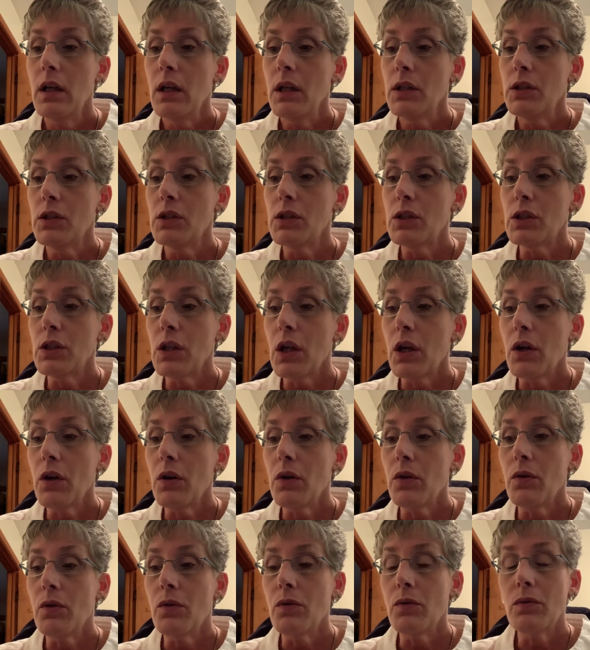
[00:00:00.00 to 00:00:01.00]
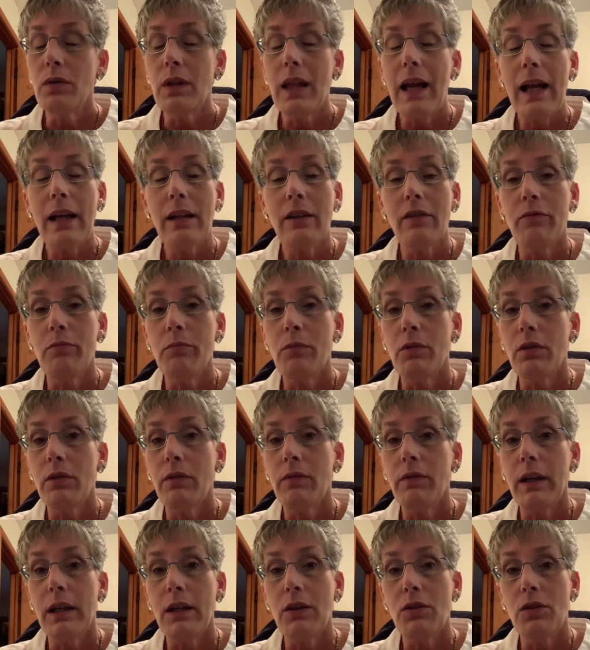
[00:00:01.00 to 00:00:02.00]
So lack of
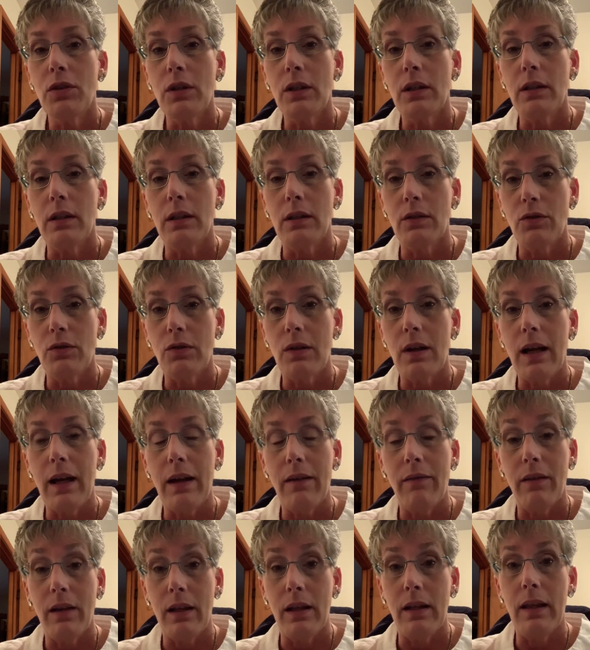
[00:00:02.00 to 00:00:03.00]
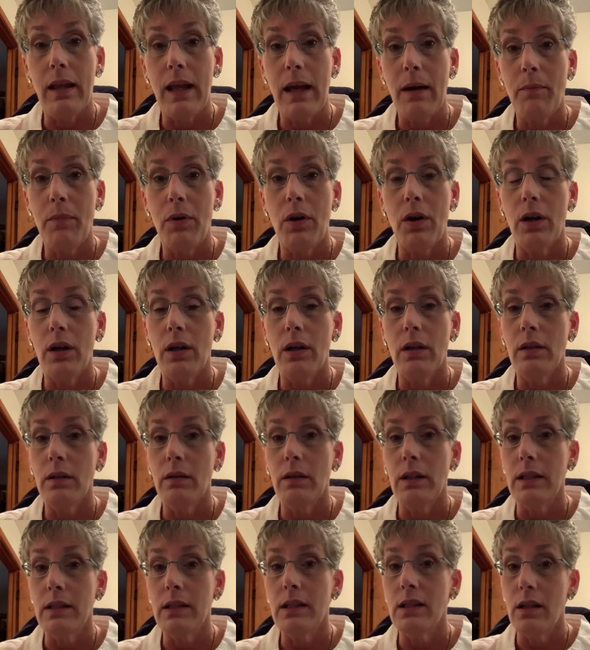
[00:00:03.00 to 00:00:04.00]
motivation and drive, and that part
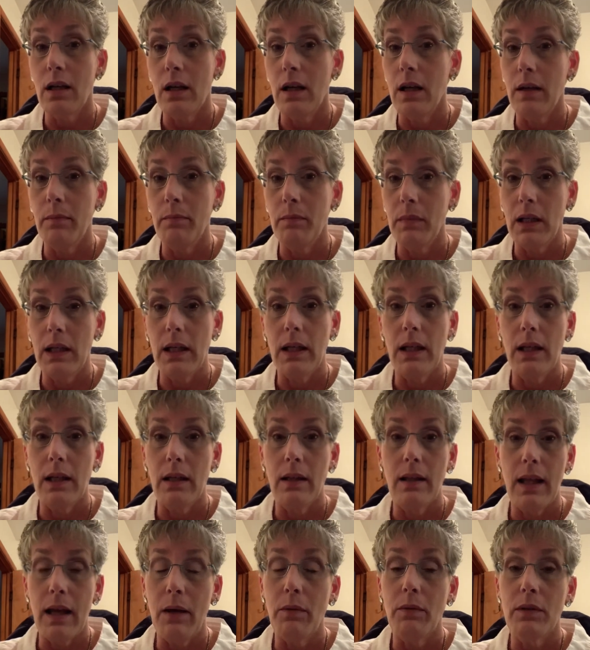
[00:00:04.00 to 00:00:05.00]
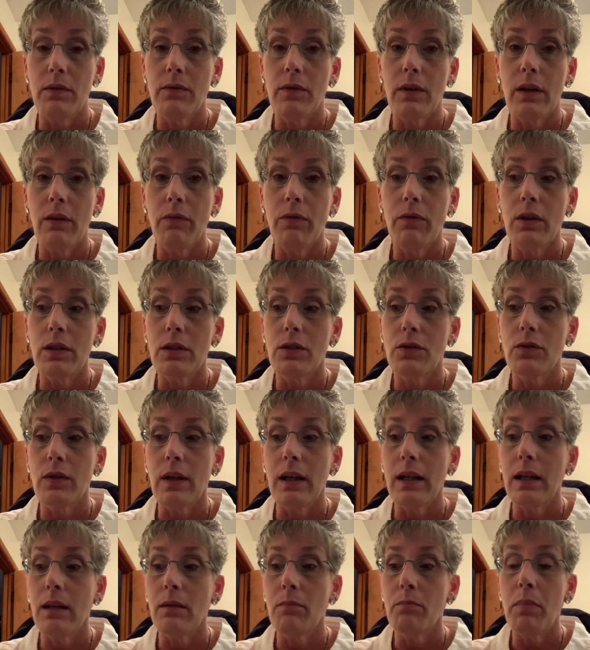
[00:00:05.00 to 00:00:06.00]
is not me, and that was very frustrating.